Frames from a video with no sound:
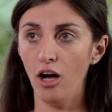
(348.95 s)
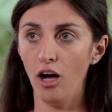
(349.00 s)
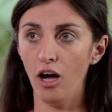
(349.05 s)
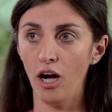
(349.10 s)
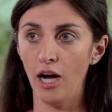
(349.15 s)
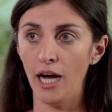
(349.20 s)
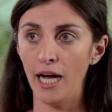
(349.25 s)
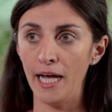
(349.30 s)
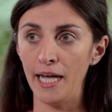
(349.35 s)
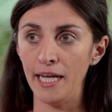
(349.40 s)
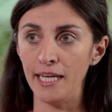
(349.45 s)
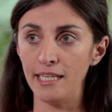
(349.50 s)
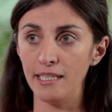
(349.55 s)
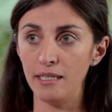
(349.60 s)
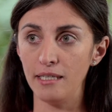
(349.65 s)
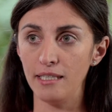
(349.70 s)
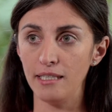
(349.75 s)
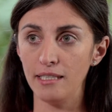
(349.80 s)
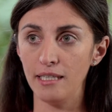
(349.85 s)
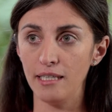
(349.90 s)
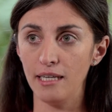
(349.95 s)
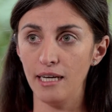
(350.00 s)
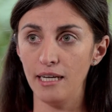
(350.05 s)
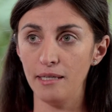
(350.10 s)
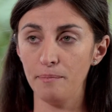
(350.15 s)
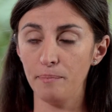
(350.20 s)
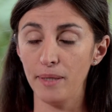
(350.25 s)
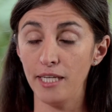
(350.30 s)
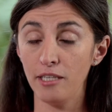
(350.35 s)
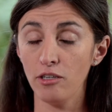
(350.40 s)

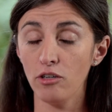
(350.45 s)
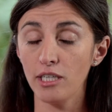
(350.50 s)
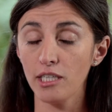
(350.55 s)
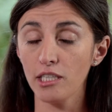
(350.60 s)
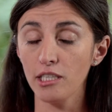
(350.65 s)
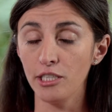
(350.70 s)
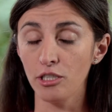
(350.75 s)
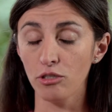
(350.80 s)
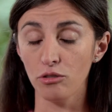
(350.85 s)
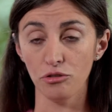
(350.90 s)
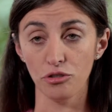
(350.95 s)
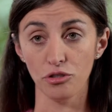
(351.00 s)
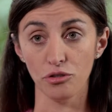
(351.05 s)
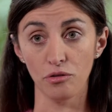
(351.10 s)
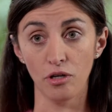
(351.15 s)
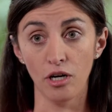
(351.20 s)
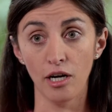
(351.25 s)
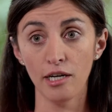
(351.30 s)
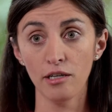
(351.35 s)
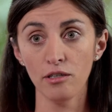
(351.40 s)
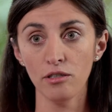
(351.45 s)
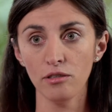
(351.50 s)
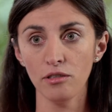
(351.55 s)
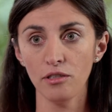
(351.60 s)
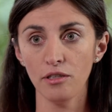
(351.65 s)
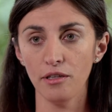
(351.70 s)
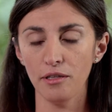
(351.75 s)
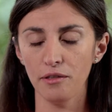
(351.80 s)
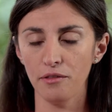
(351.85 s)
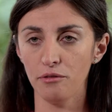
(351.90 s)
being on a clinical trial,
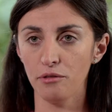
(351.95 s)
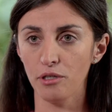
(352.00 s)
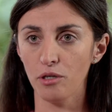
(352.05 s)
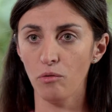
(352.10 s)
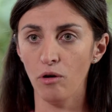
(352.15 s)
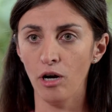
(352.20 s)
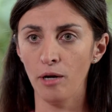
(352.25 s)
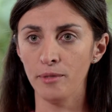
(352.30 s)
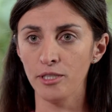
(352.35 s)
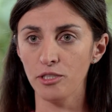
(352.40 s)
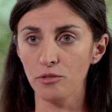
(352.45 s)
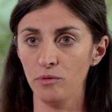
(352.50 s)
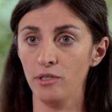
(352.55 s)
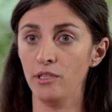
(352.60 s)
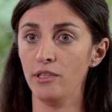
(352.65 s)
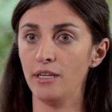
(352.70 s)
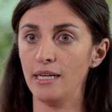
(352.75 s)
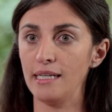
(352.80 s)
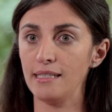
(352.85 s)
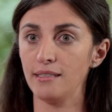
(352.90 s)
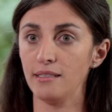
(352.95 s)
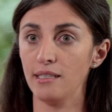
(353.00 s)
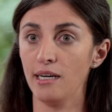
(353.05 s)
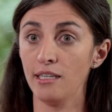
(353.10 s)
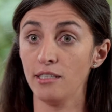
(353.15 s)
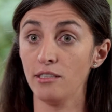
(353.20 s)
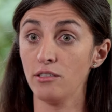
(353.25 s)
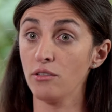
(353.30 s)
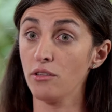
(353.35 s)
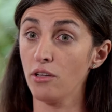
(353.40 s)
the requirements were that I
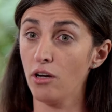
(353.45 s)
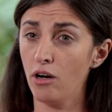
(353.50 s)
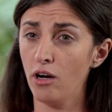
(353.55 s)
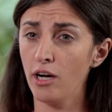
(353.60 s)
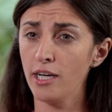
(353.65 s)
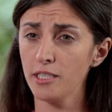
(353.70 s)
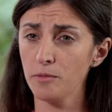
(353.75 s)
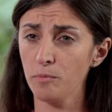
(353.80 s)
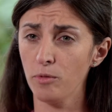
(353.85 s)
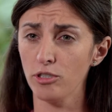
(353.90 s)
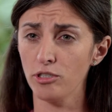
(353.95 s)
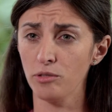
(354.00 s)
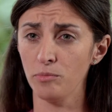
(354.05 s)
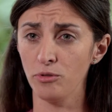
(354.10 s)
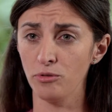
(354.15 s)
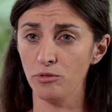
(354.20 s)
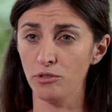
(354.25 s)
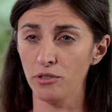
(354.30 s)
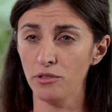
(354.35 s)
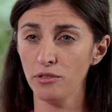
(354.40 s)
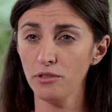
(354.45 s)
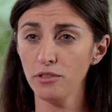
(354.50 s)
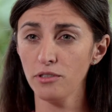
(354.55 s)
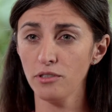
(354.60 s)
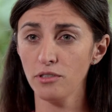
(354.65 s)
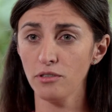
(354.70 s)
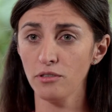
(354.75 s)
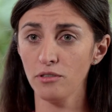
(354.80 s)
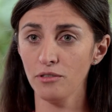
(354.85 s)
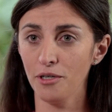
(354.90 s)
started on the highest possible
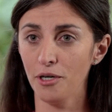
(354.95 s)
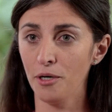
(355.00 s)
dose.